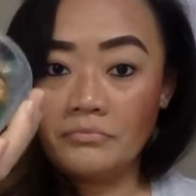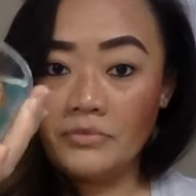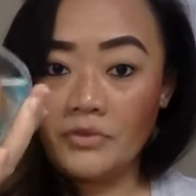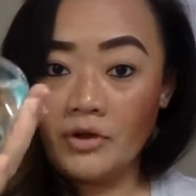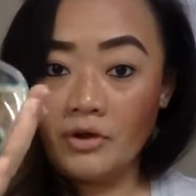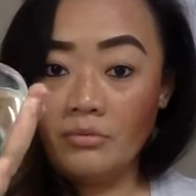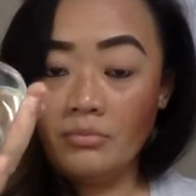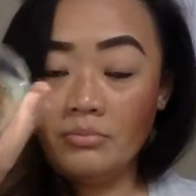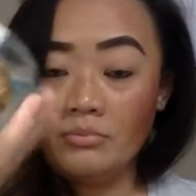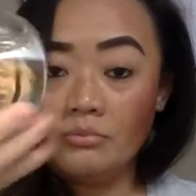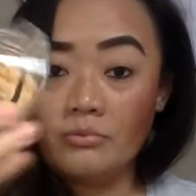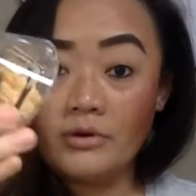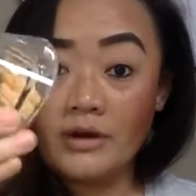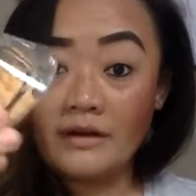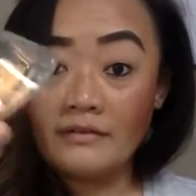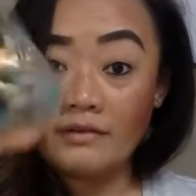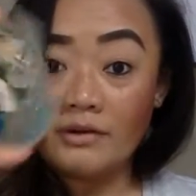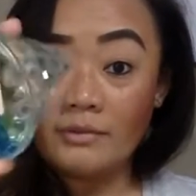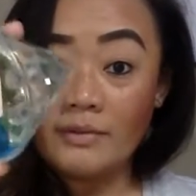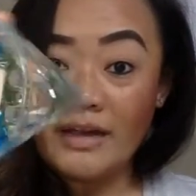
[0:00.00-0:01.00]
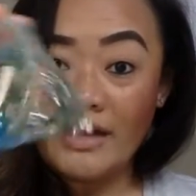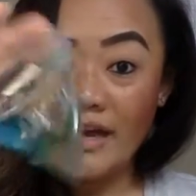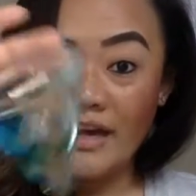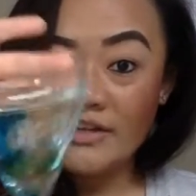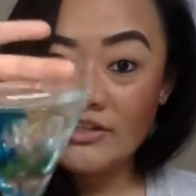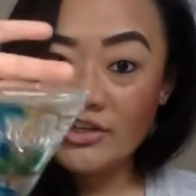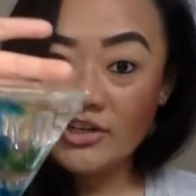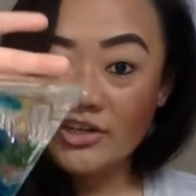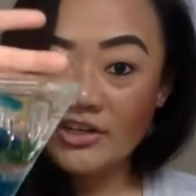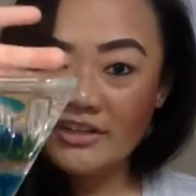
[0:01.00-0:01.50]
Nope. Whatever way I
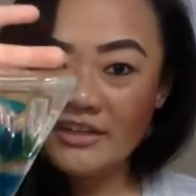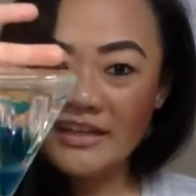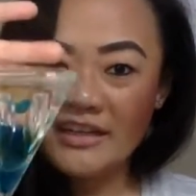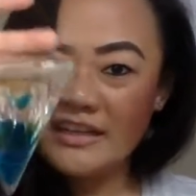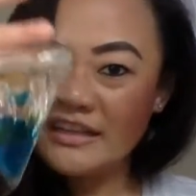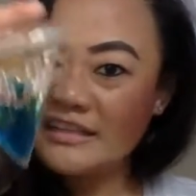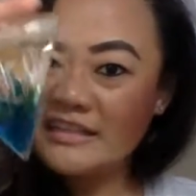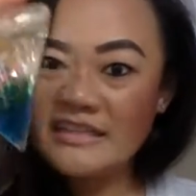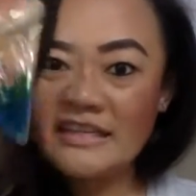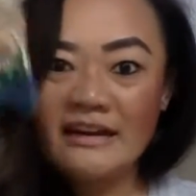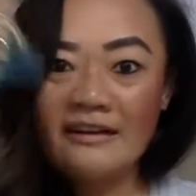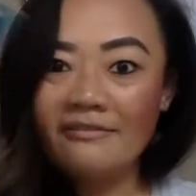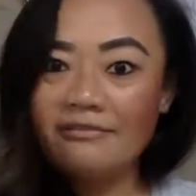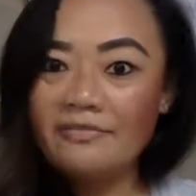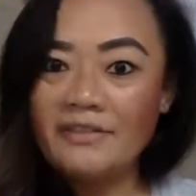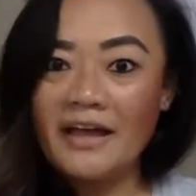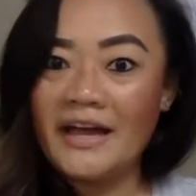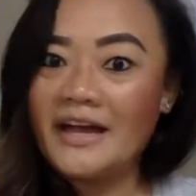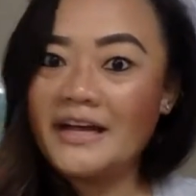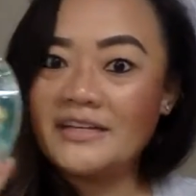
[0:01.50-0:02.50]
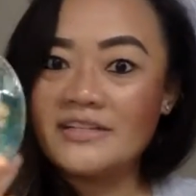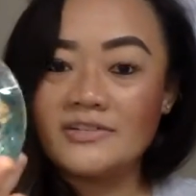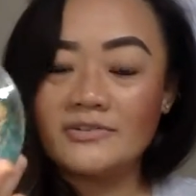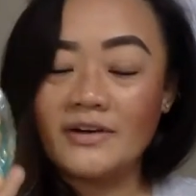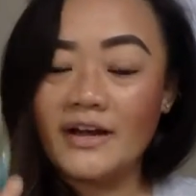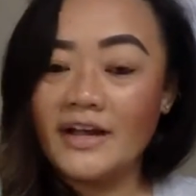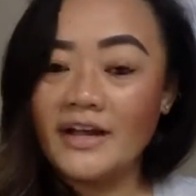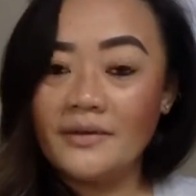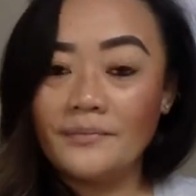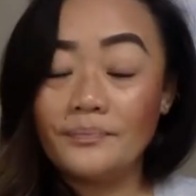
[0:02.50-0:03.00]
turn it, it's not flat,
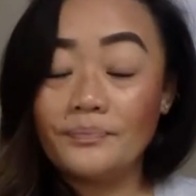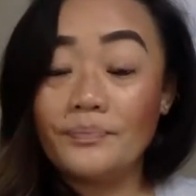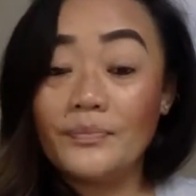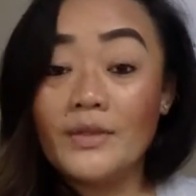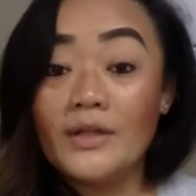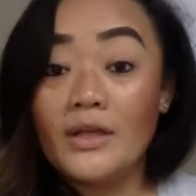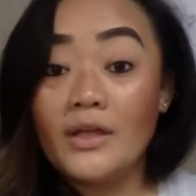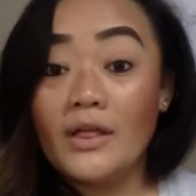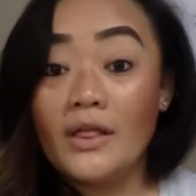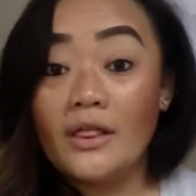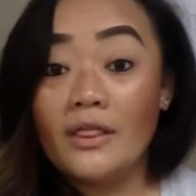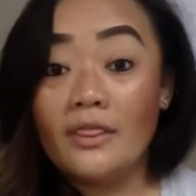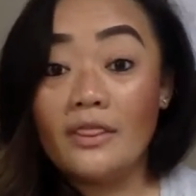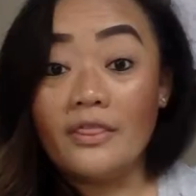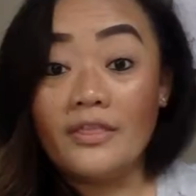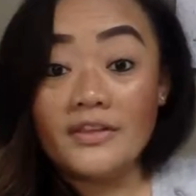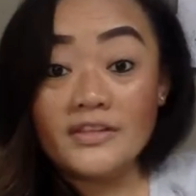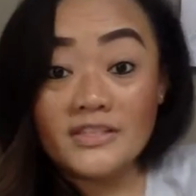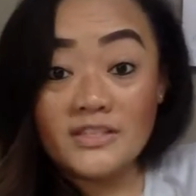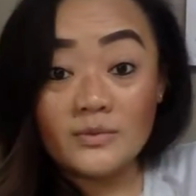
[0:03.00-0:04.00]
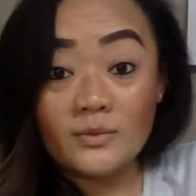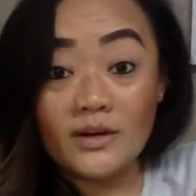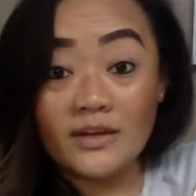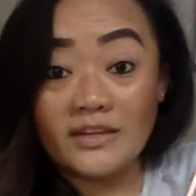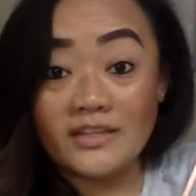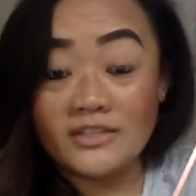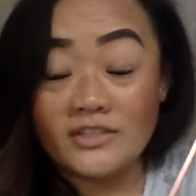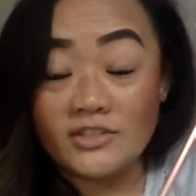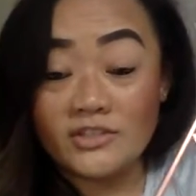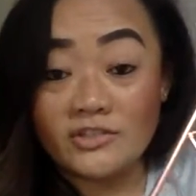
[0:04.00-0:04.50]
right? This
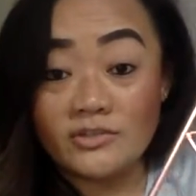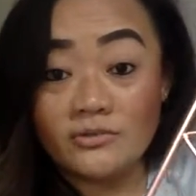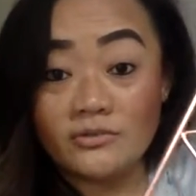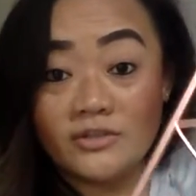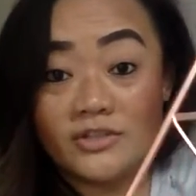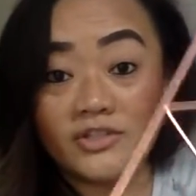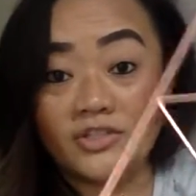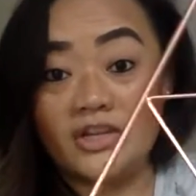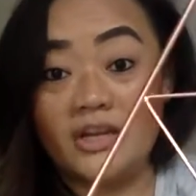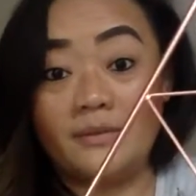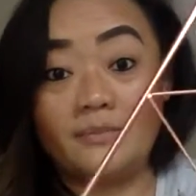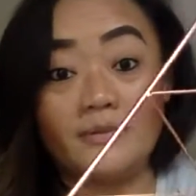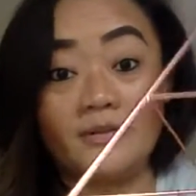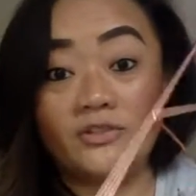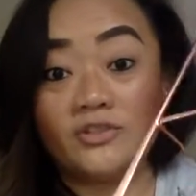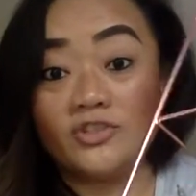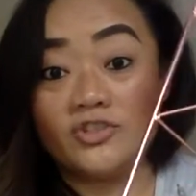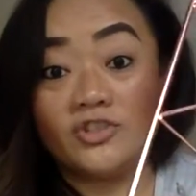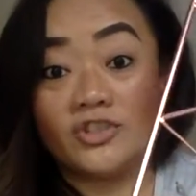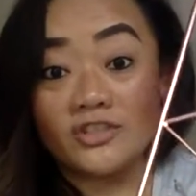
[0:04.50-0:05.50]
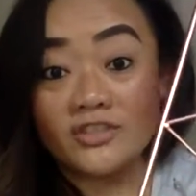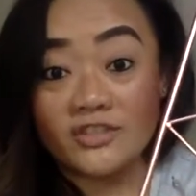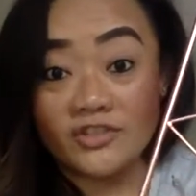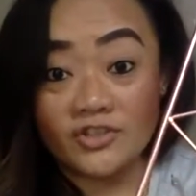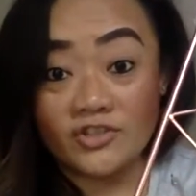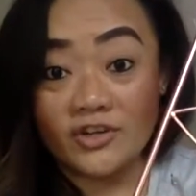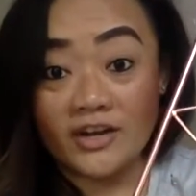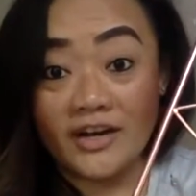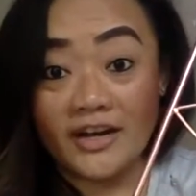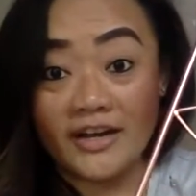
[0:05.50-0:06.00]
one is a 2D shape. It's just the
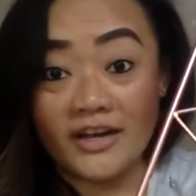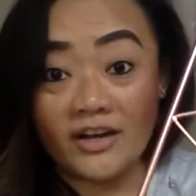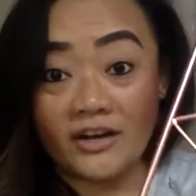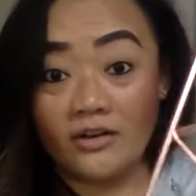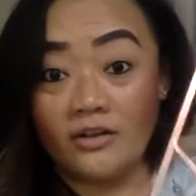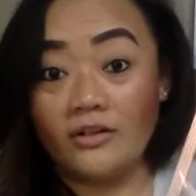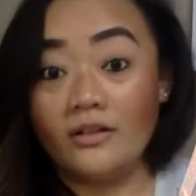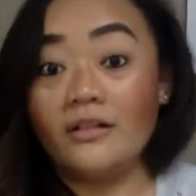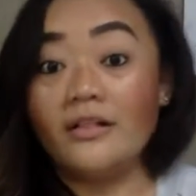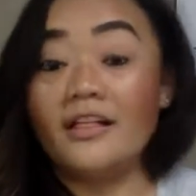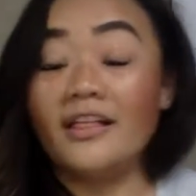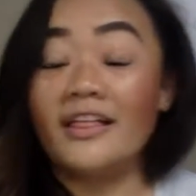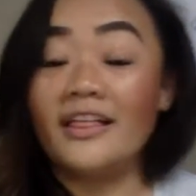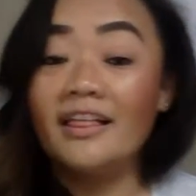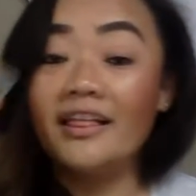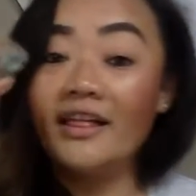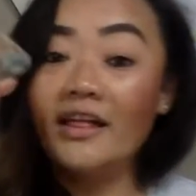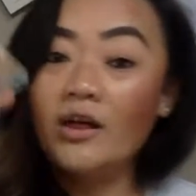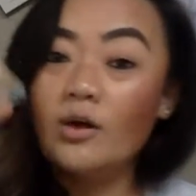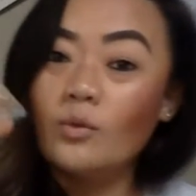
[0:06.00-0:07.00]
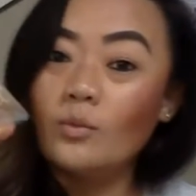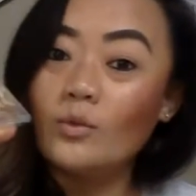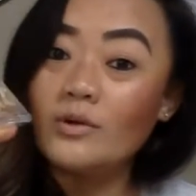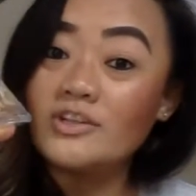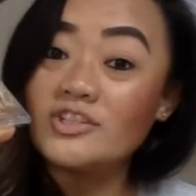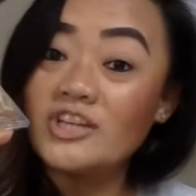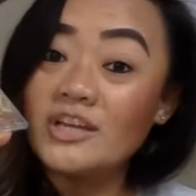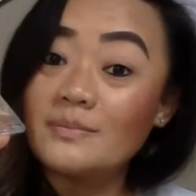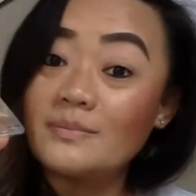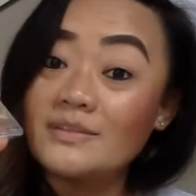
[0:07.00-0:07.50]
triangle. What
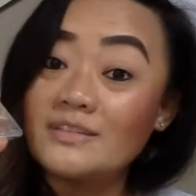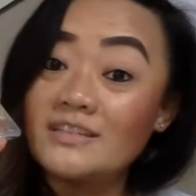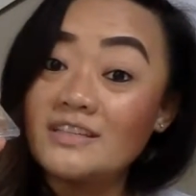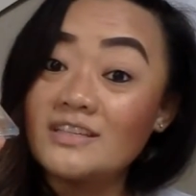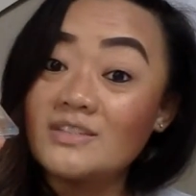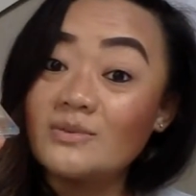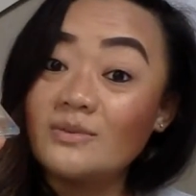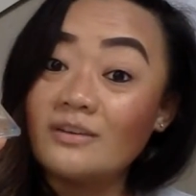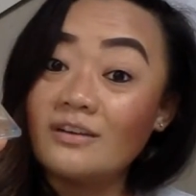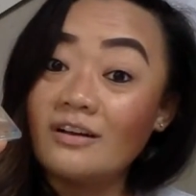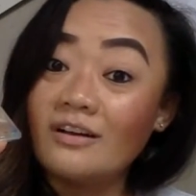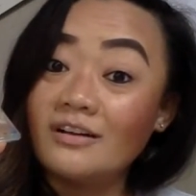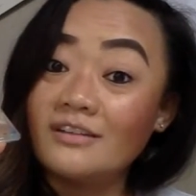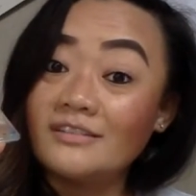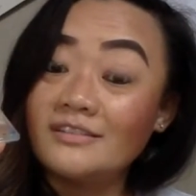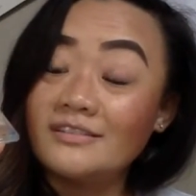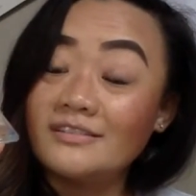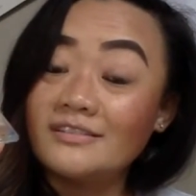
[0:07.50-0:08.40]
shape is this one called?